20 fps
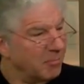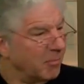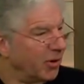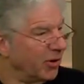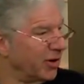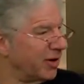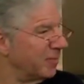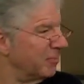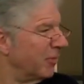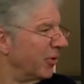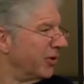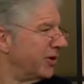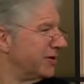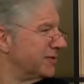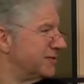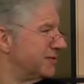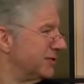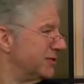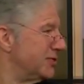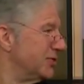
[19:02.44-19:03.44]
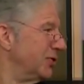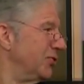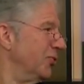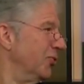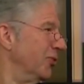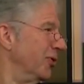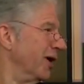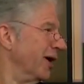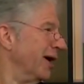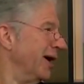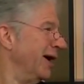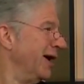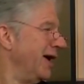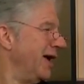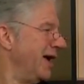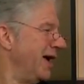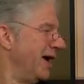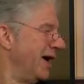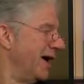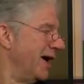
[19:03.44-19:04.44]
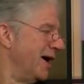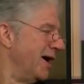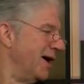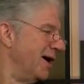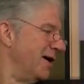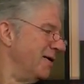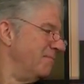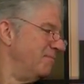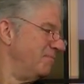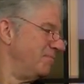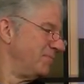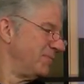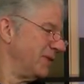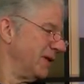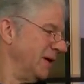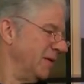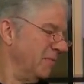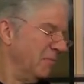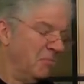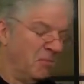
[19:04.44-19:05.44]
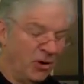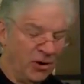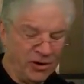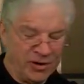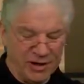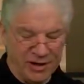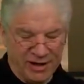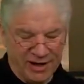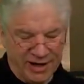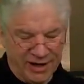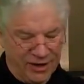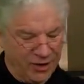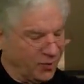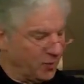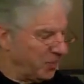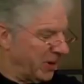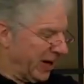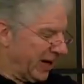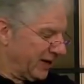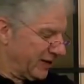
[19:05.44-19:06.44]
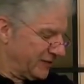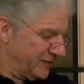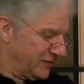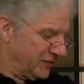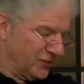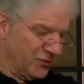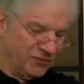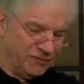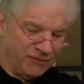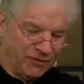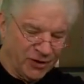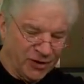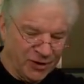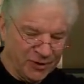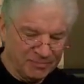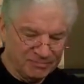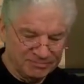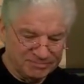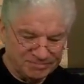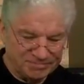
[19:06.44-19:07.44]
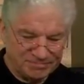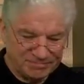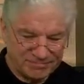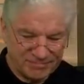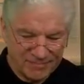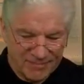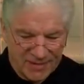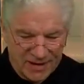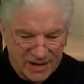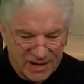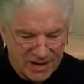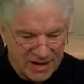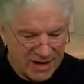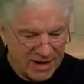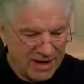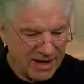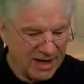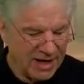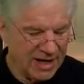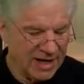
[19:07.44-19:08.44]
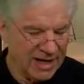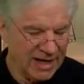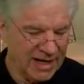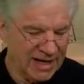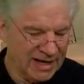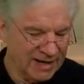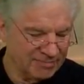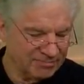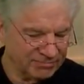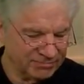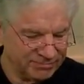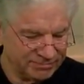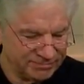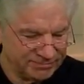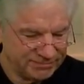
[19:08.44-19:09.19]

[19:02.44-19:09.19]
Mark, Mark is such a cool guy. Uh, Mark and I go back so far. Um,